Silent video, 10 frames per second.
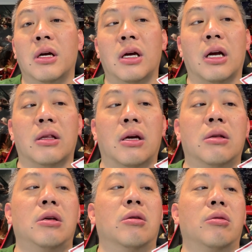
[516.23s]
And then
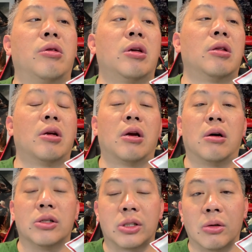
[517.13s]
the other thing that I
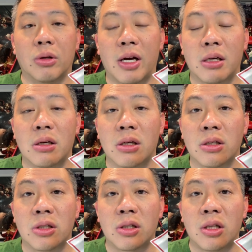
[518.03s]
also like is